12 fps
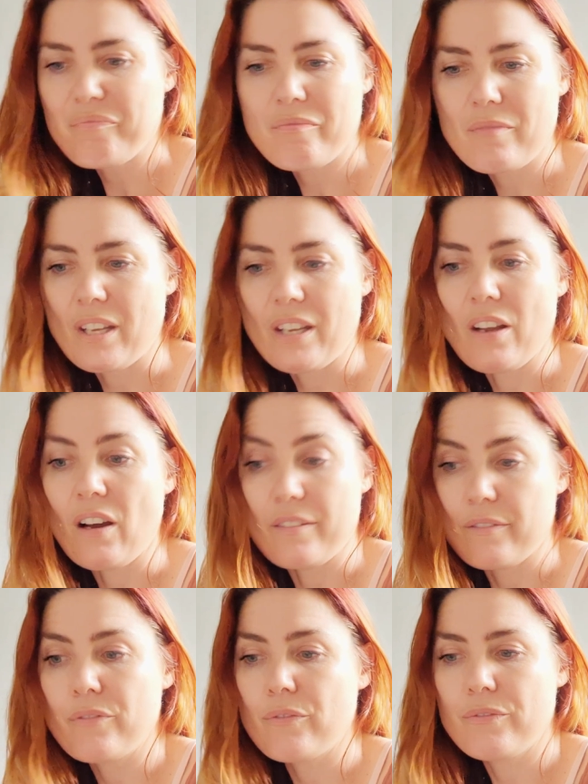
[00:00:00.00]
And I
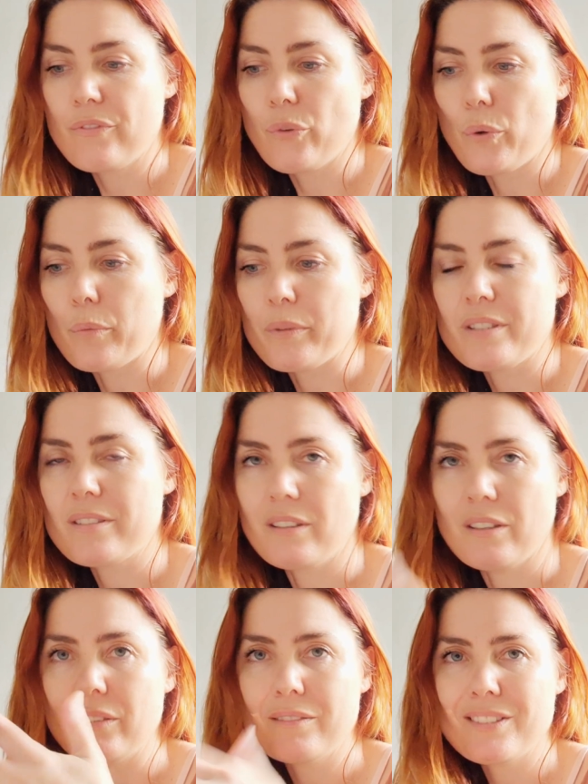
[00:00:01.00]
thought it was,
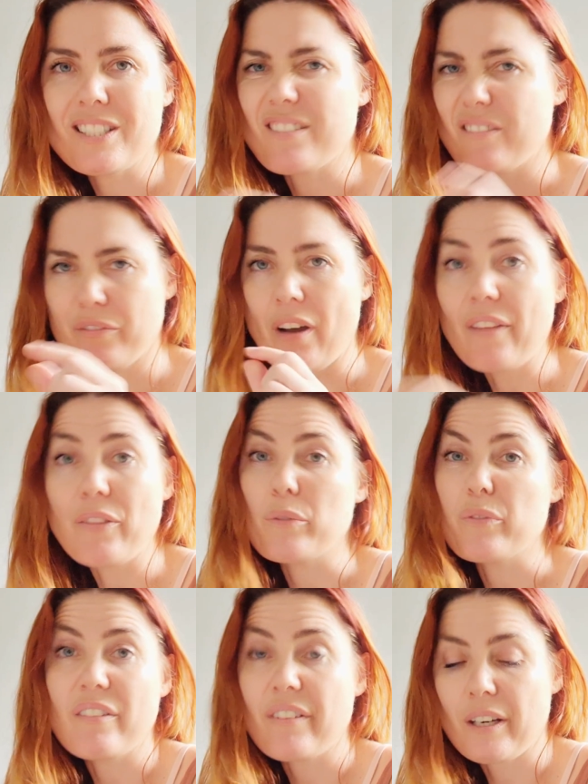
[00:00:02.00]
I thought it was
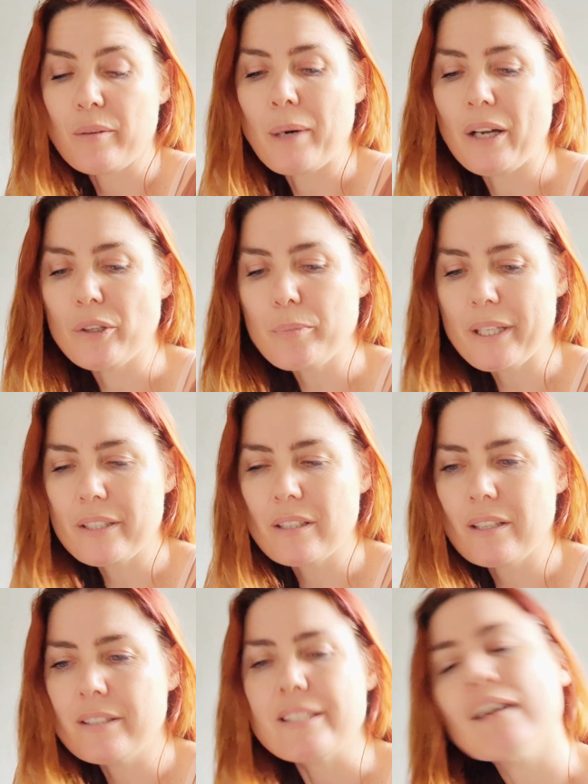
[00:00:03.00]
very, very mild, but it
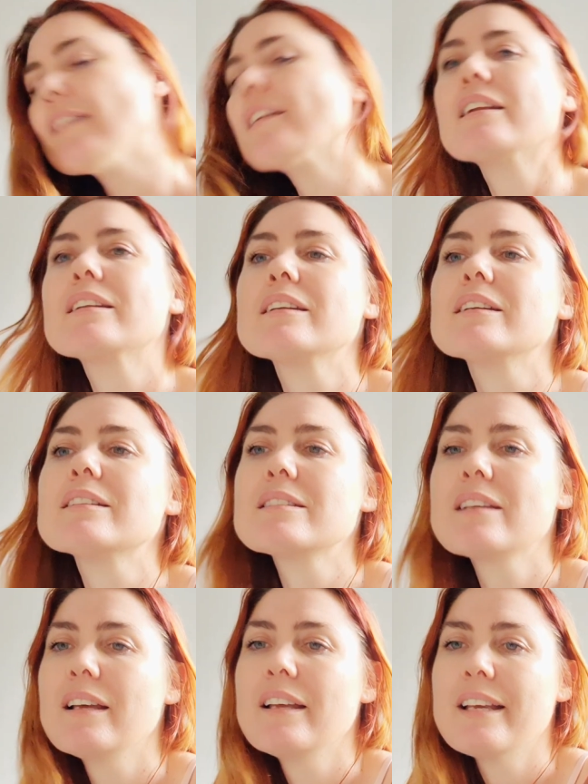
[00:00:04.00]
turns out that it's
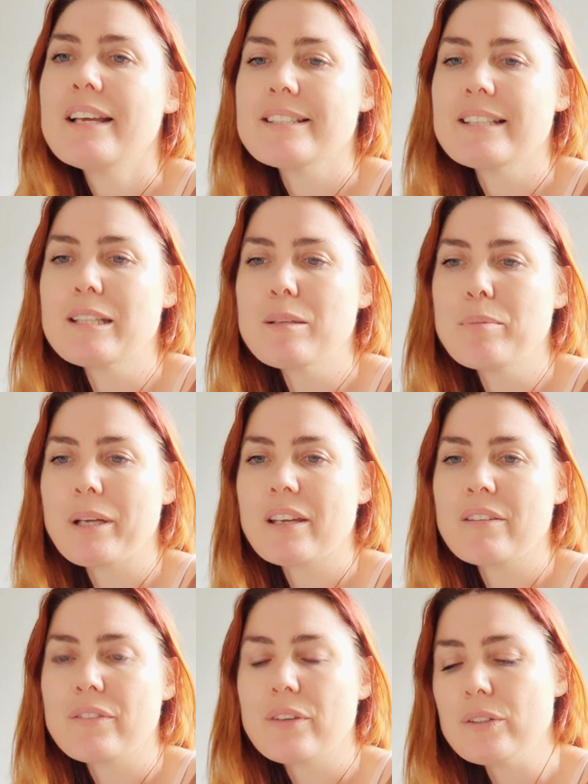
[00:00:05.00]
a little bit
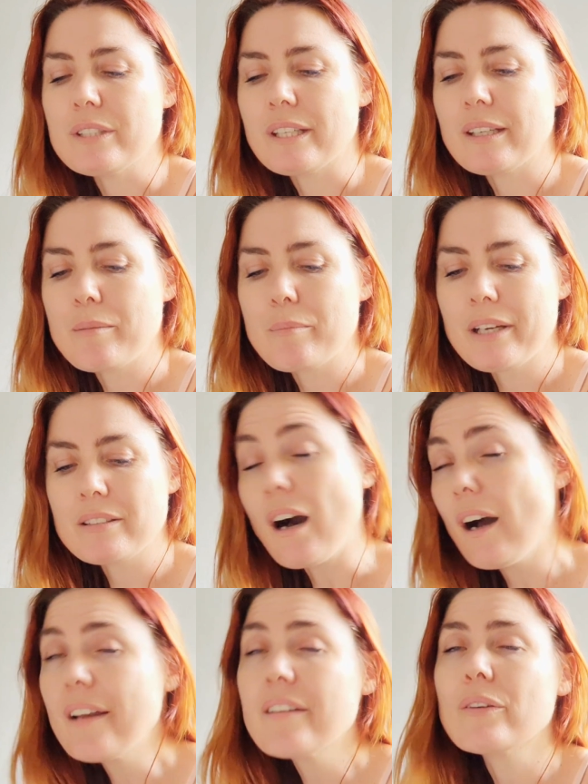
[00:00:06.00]
confusing, because I
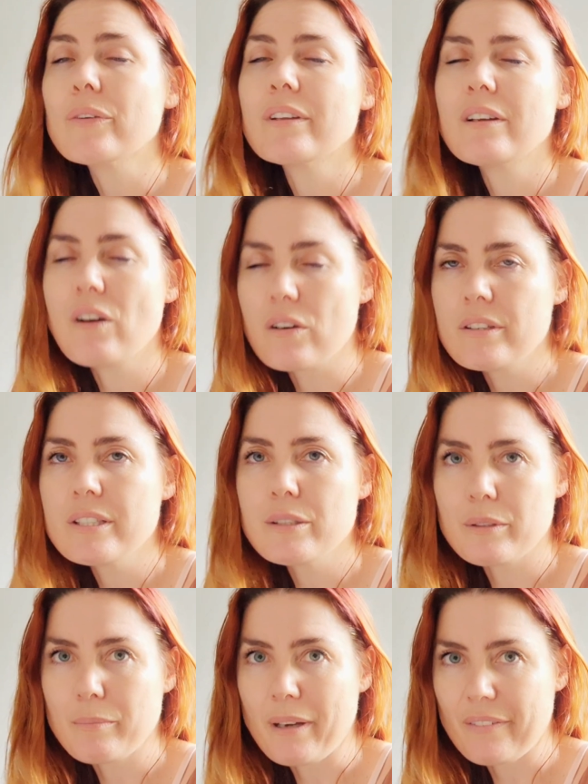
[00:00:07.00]
thought that orange was
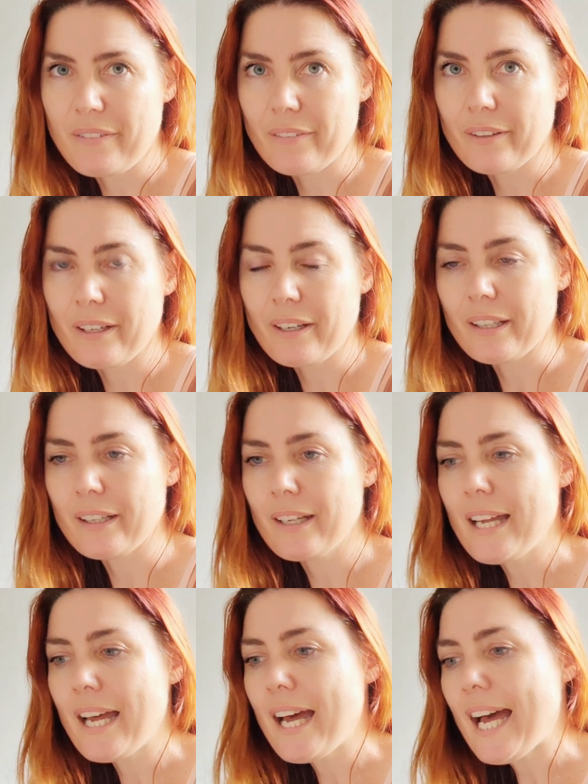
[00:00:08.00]
my favourite colour,
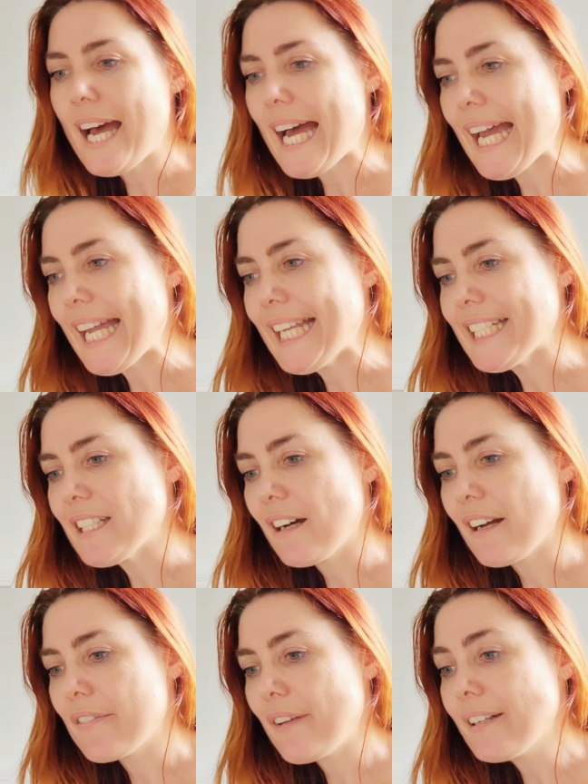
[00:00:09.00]
and I
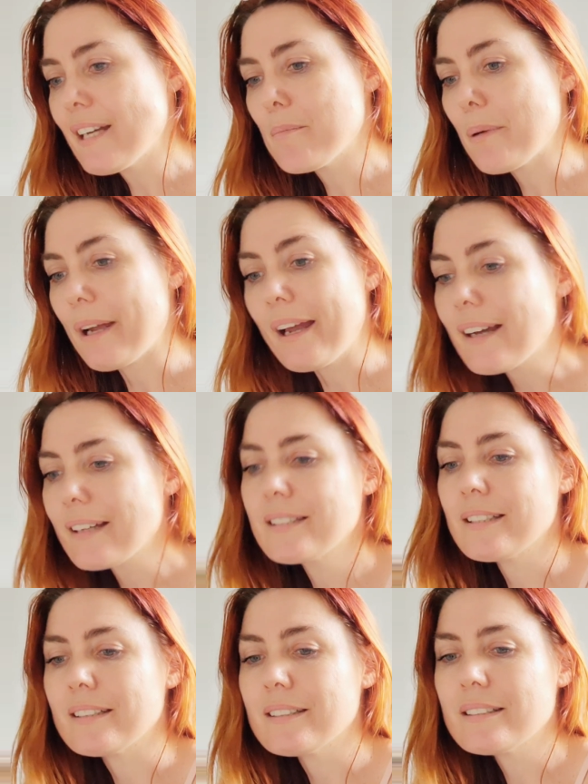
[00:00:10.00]
found out by
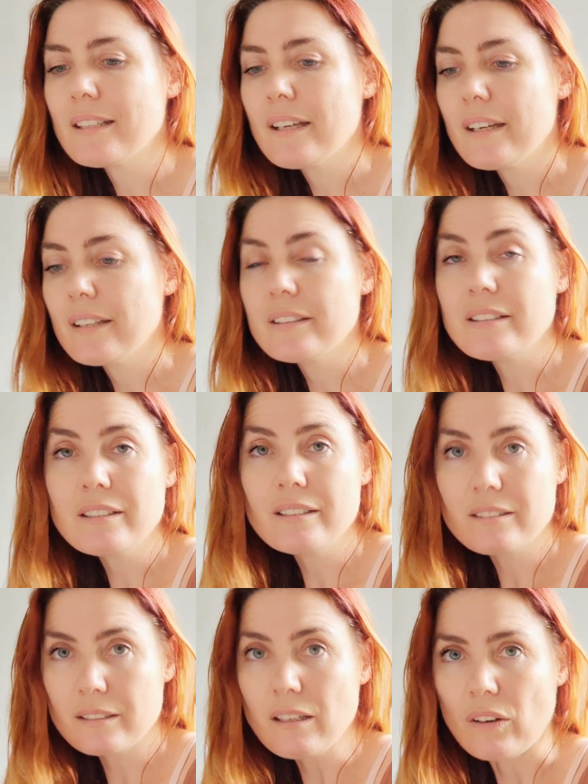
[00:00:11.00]
accident that it is
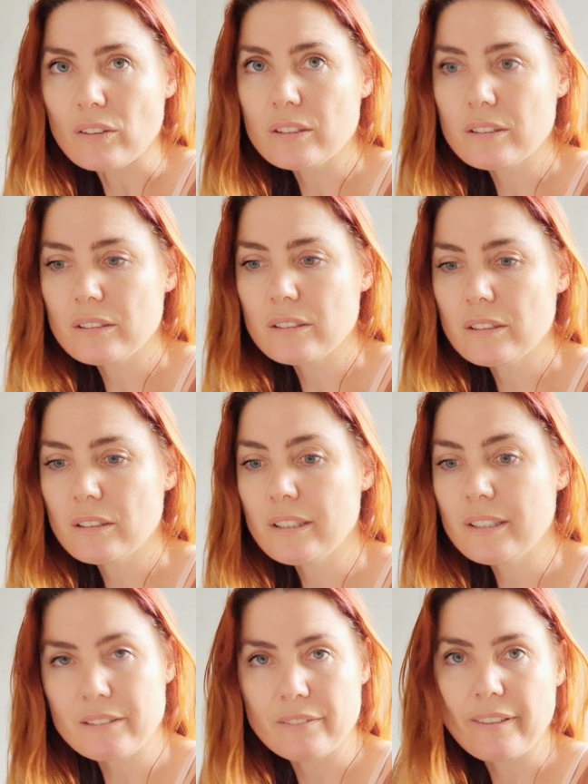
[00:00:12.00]
not. It is
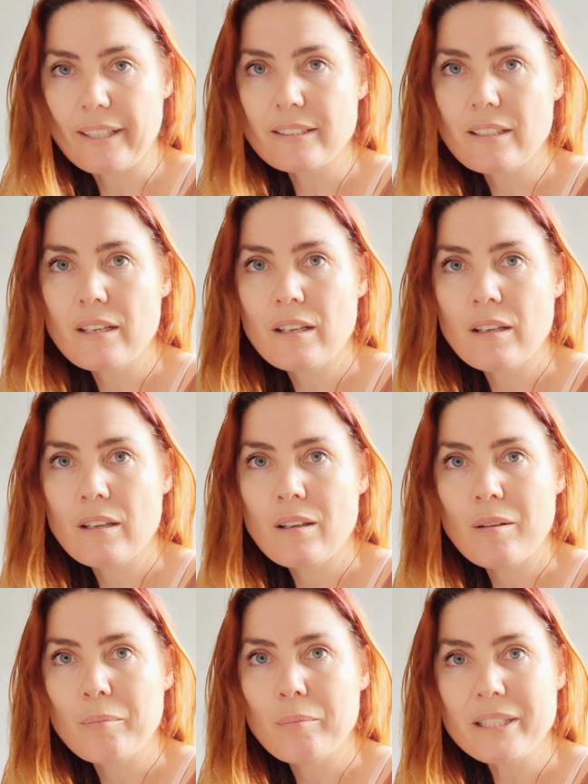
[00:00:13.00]
in fact
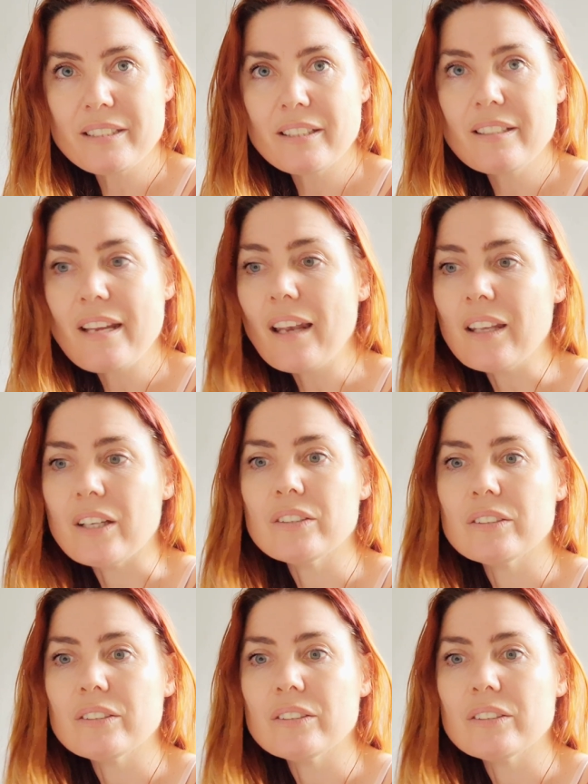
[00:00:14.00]
mustard yellow.